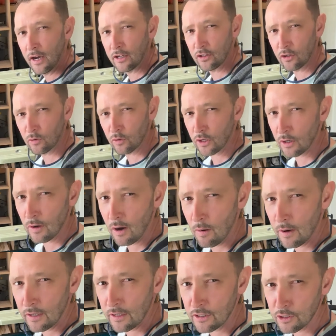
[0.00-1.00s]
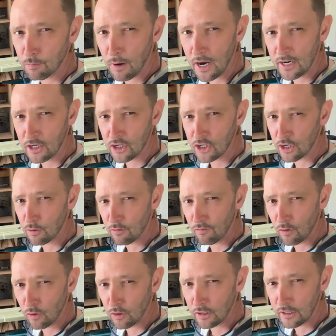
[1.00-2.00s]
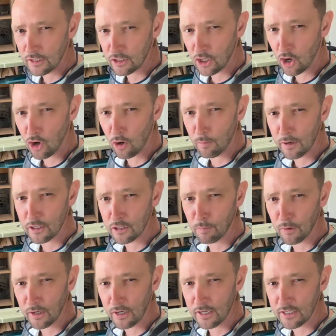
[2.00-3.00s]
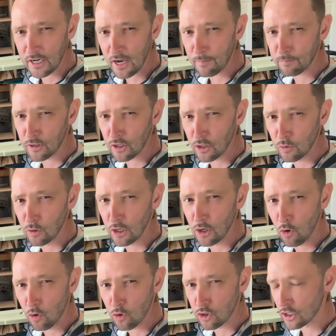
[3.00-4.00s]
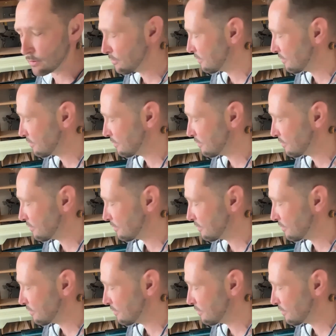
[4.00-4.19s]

I don't know how others manage it with all of these comments, but it is absolutely awesome